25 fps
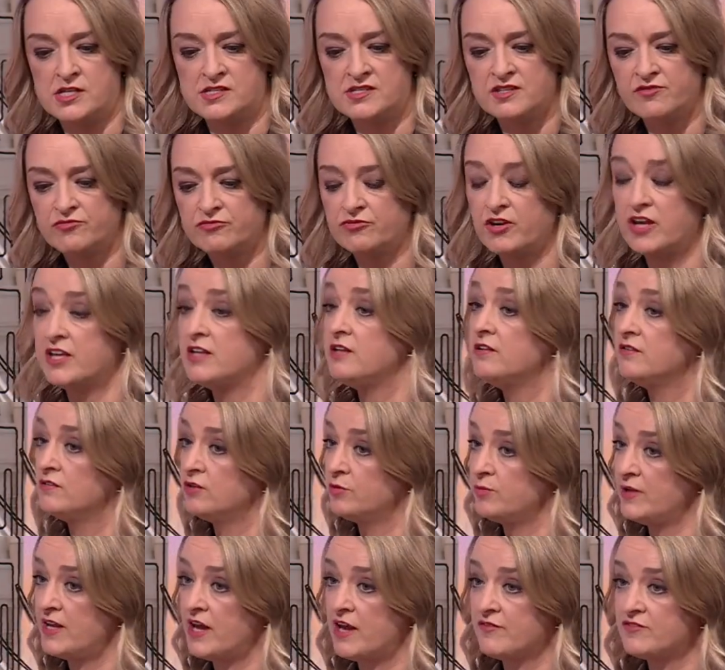is it right
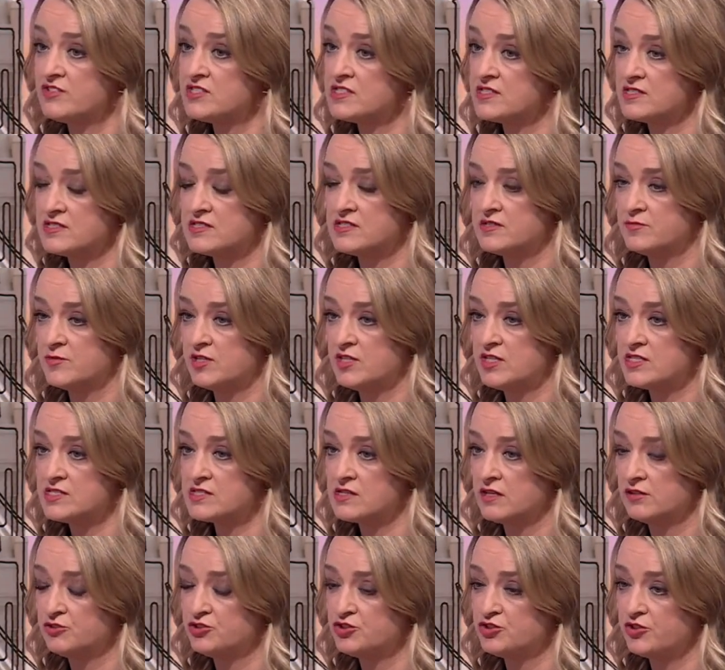that we have a system in this
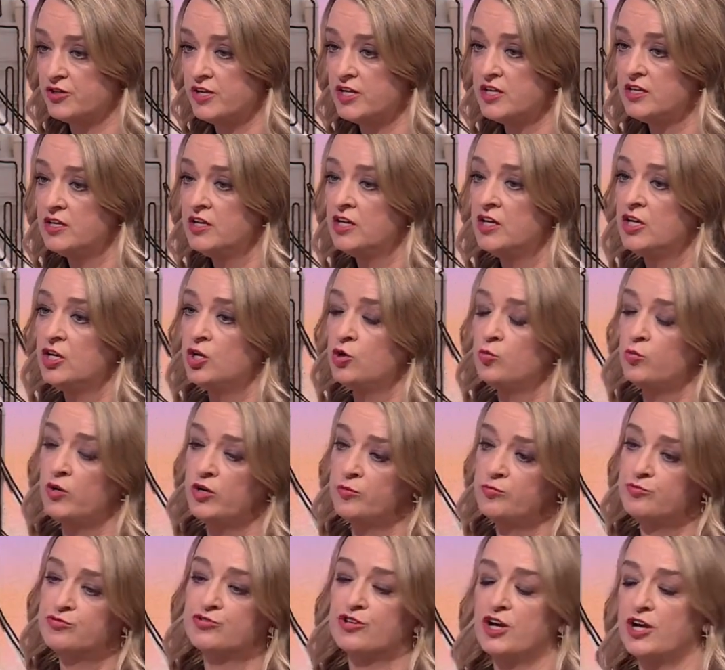country
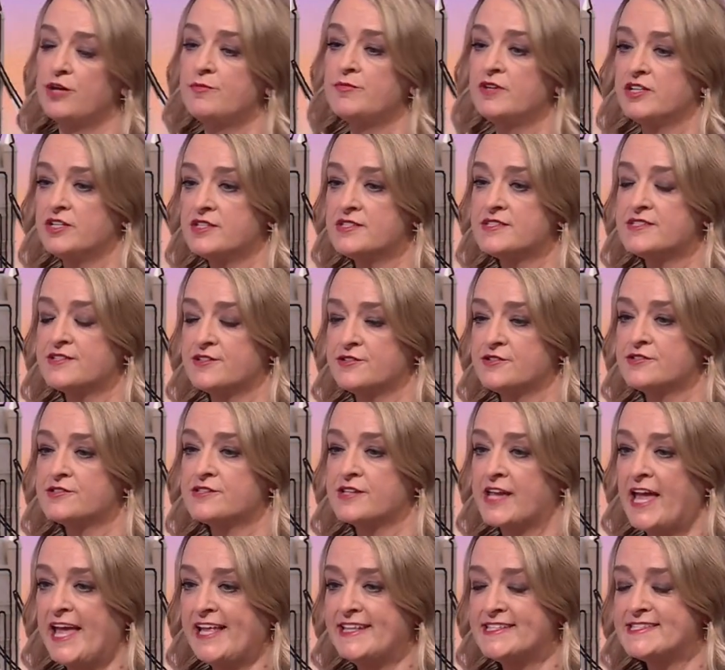where prime ministers
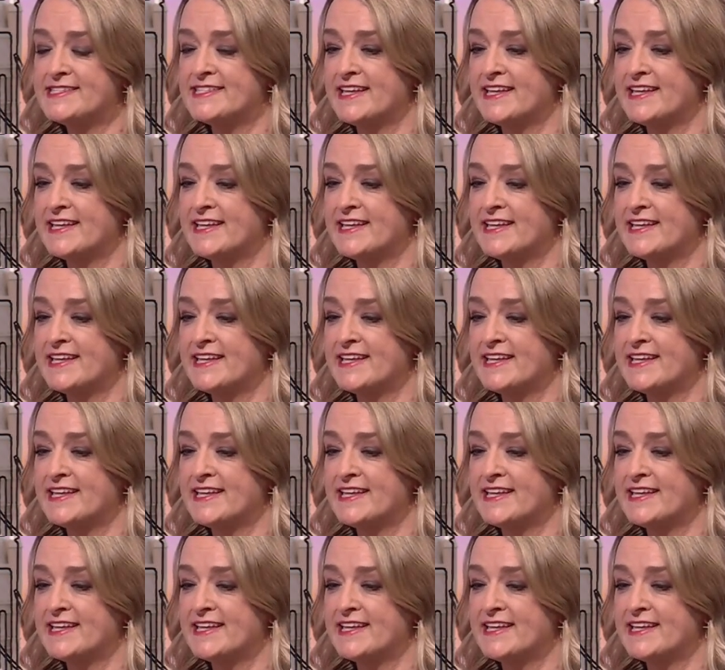can